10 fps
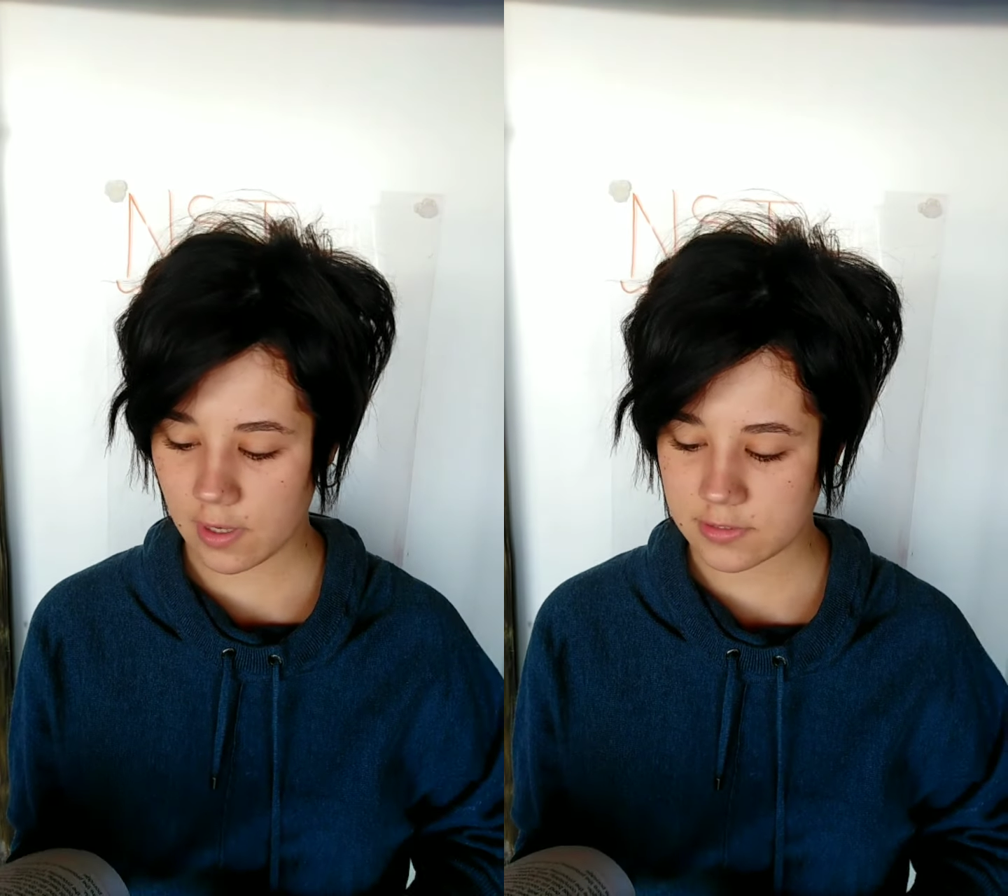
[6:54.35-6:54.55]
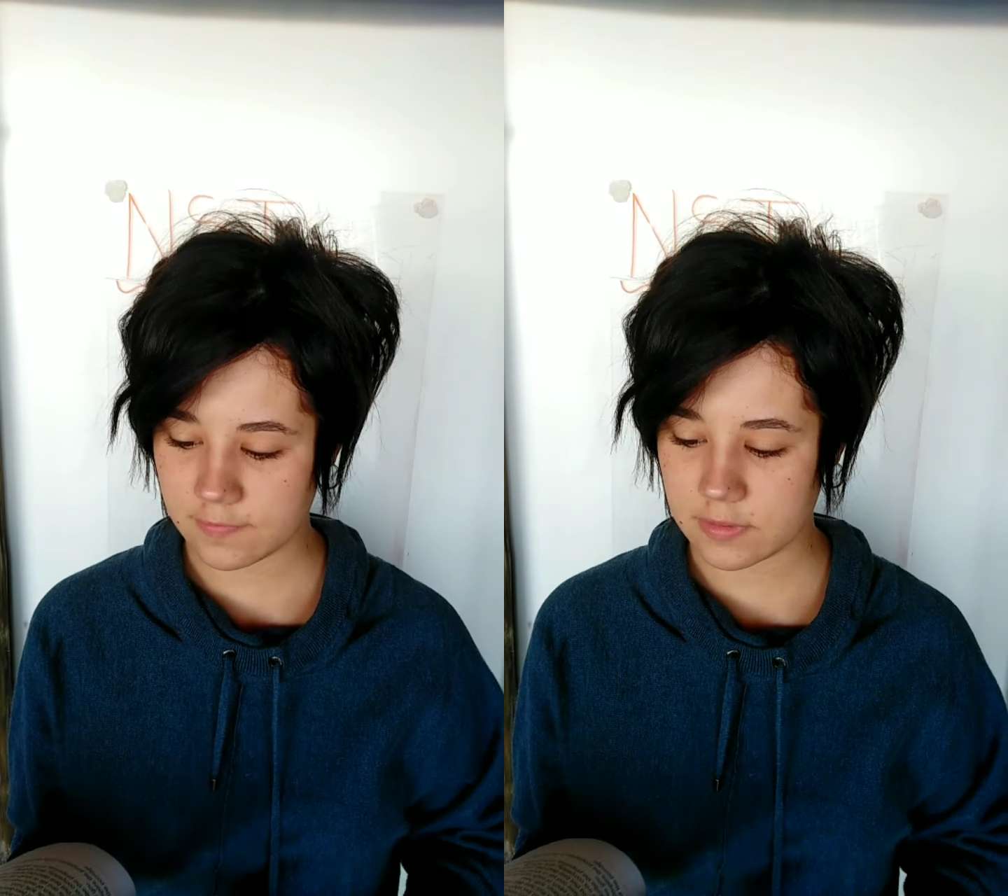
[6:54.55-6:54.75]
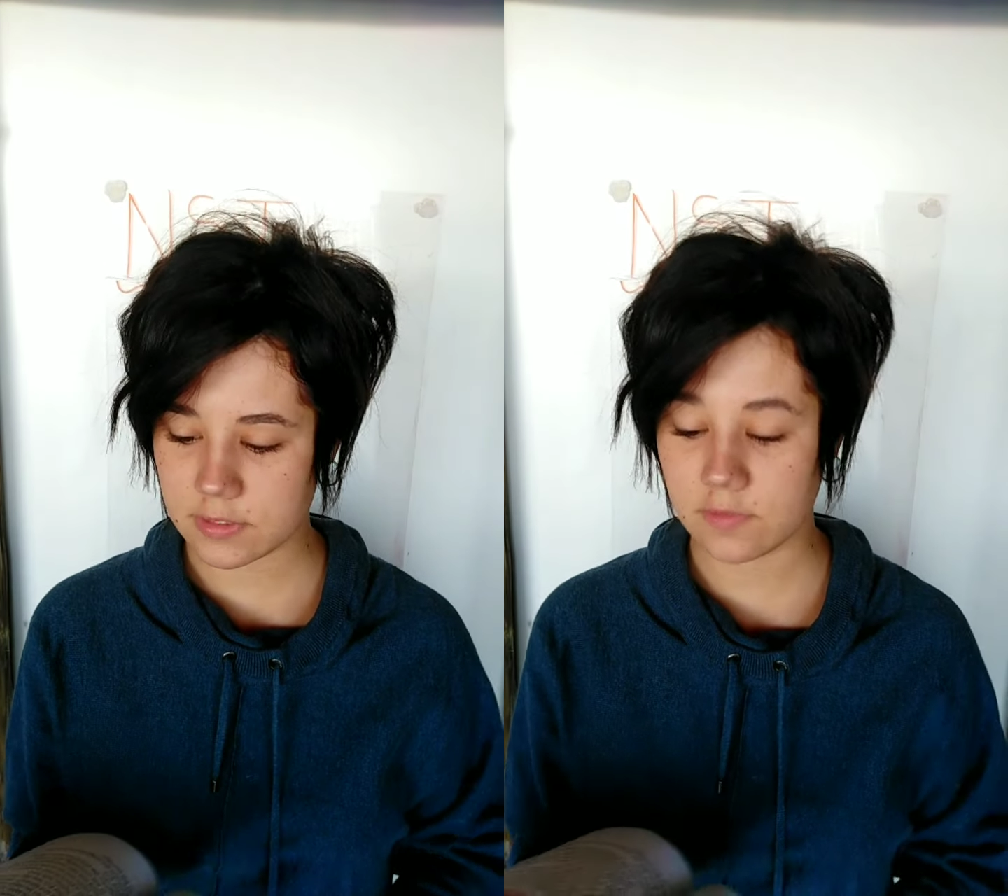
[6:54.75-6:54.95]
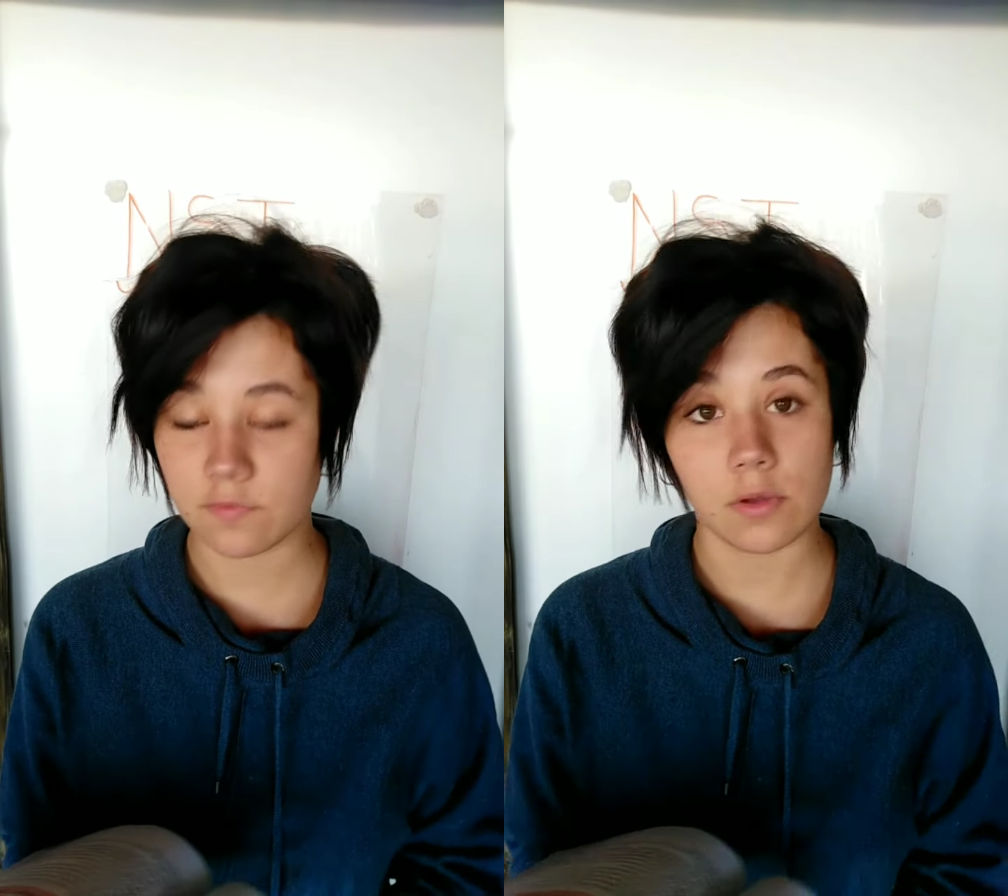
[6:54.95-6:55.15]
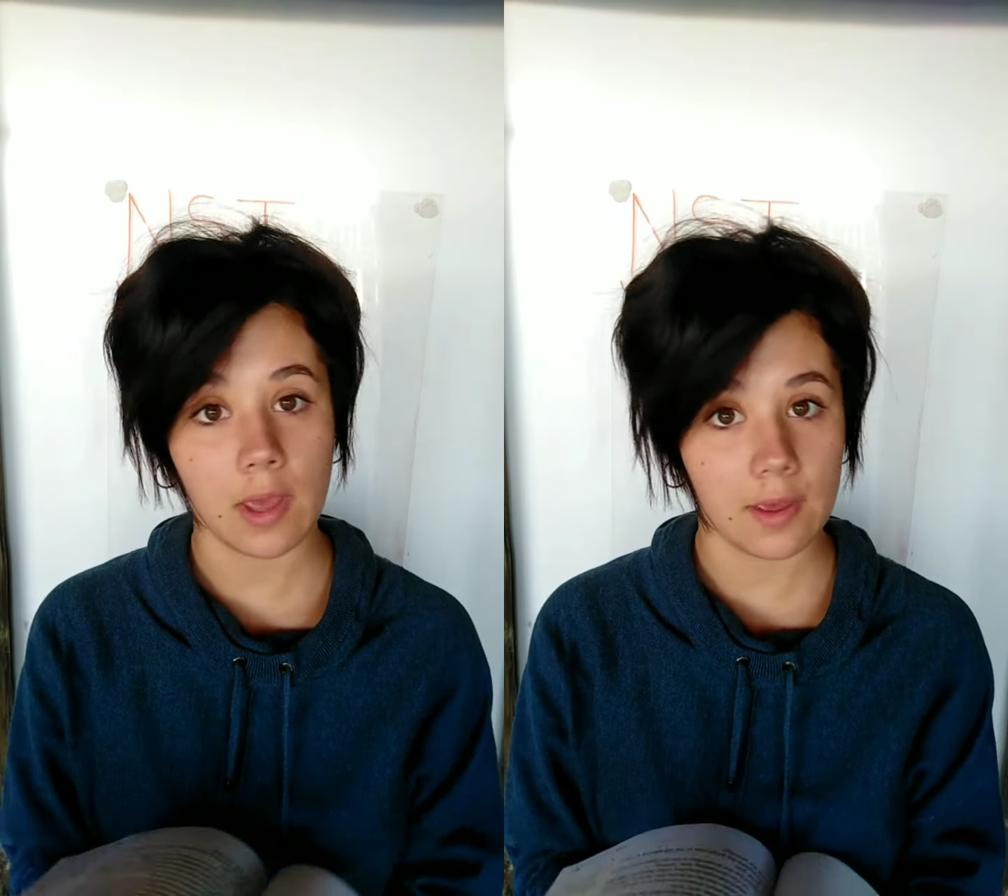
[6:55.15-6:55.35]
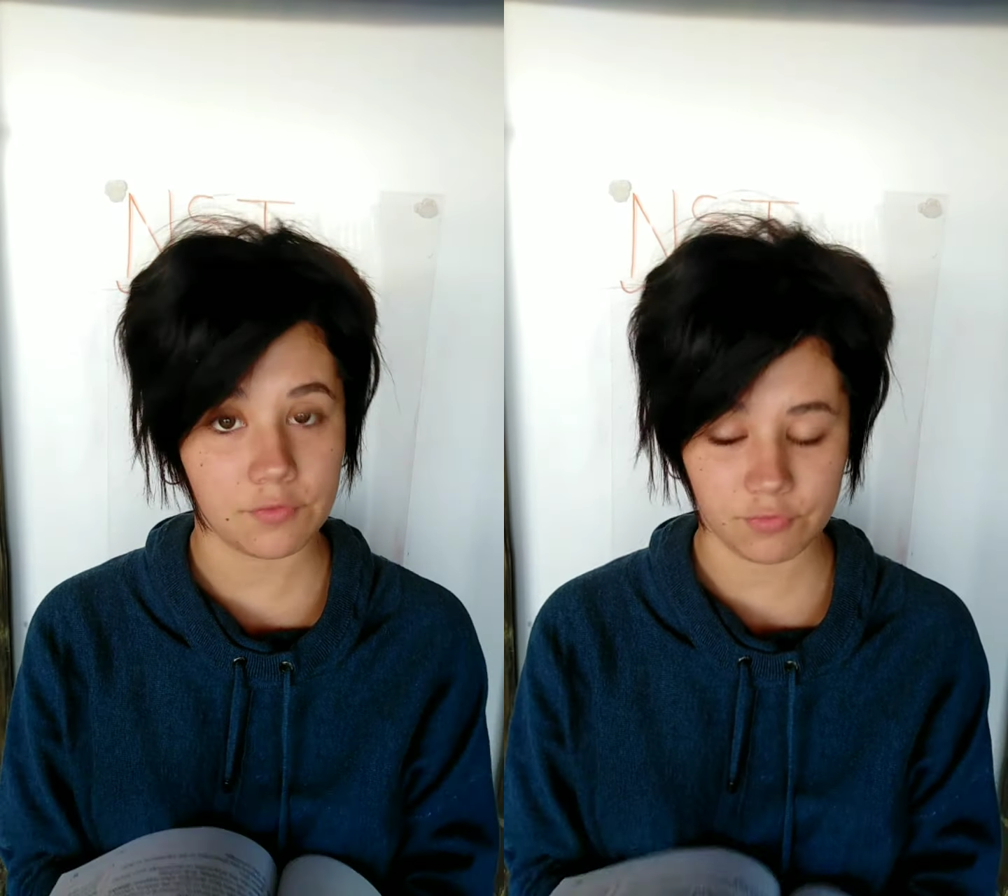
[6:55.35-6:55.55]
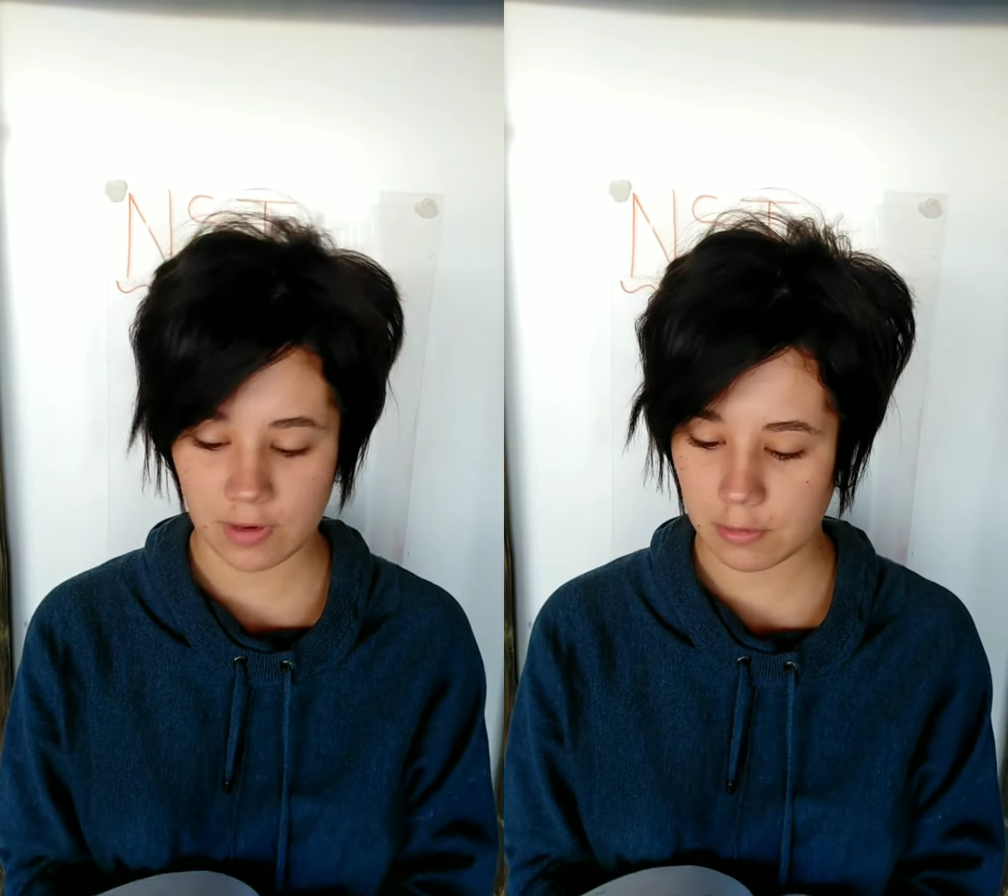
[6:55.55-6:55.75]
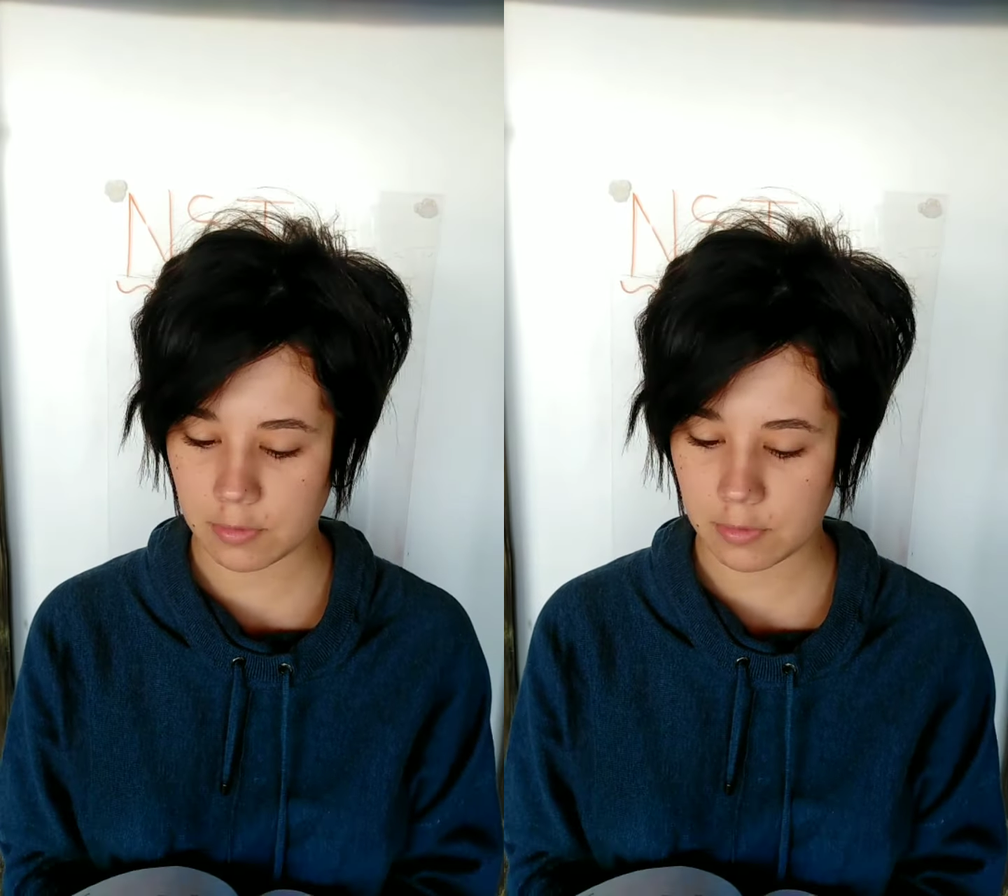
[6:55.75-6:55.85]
activity if you have flour.